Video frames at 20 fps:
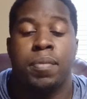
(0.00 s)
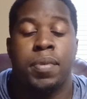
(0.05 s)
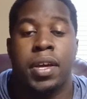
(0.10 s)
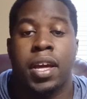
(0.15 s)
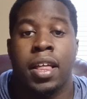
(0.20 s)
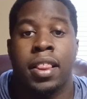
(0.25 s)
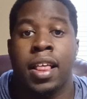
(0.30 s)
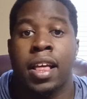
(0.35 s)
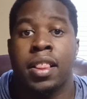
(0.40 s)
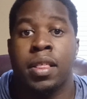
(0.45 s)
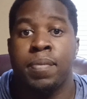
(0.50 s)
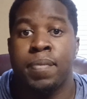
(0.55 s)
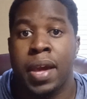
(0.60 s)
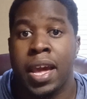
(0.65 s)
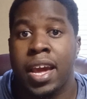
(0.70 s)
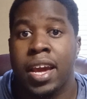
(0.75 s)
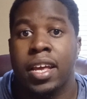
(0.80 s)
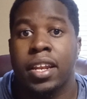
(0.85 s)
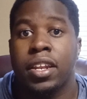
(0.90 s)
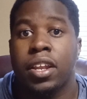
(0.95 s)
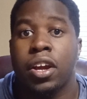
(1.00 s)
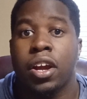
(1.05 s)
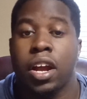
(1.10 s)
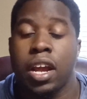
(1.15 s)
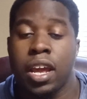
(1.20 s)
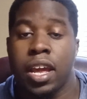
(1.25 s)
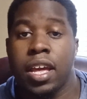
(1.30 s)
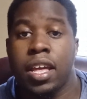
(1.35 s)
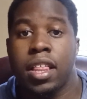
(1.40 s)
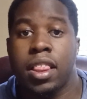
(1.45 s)
Because as a man, there
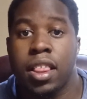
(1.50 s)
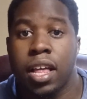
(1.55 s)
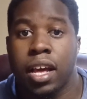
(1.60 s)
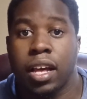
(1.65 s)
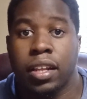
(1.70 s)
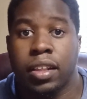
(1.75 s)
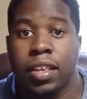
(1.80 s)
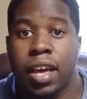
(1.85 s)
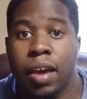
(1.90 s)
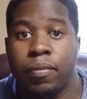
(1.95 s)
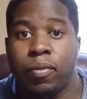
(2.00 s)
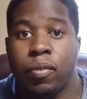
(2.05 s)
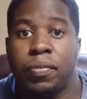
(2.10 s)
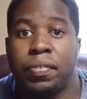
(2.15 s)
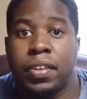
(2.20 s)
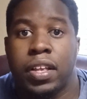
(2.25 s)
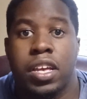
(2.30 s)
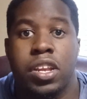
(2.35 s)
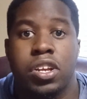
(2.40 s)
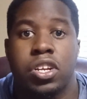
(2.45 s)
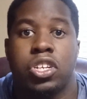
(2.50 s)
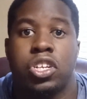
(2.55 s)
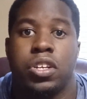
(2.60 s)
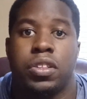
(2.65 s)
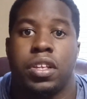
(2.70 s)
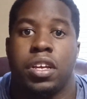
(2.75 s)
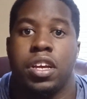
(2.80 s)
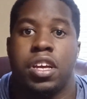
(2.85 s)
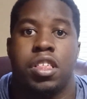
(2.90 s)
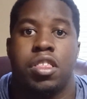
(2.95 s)
is a type of leadership
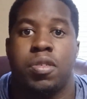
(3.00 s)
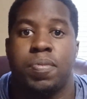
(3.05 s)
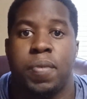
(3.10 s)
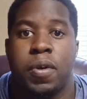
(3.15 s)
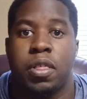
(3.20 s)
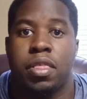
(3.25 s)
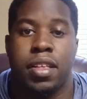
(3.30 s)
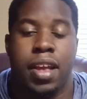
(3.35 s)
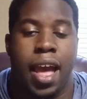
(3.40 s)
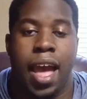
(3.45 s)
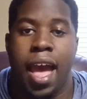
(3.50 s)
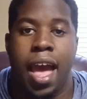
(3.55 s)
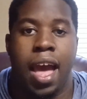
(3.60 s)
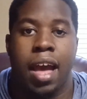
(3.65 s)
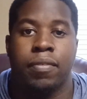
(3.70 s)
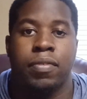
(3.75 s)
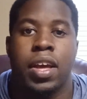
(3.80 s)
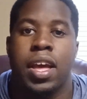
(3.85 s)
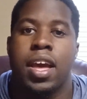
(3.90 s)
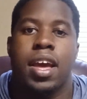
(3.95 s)
that he's supposed to have.